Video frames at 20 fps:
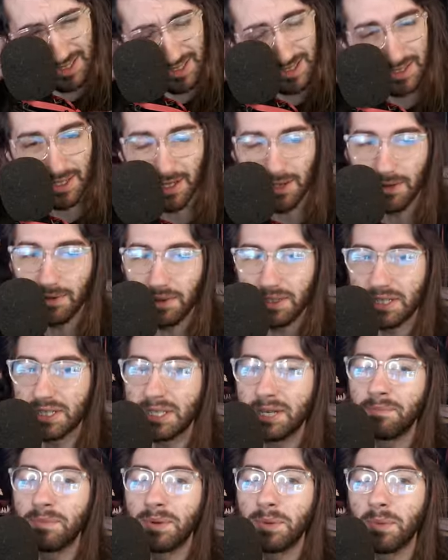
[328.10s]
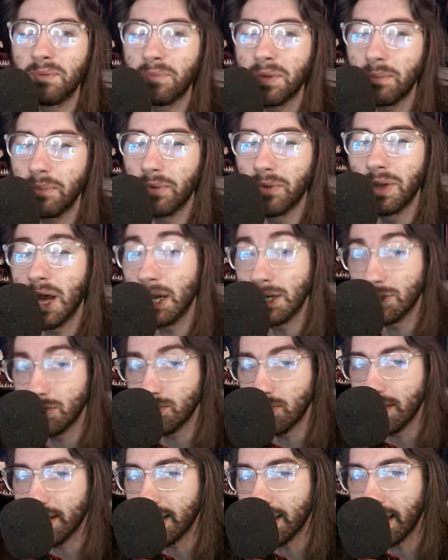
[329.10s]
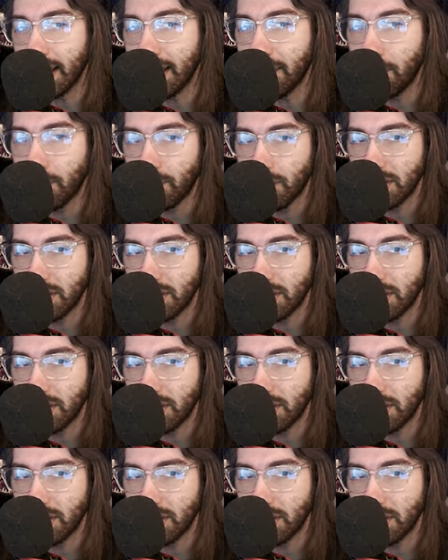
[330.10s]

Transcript: you know, it's a symptom of people not enjoying the game,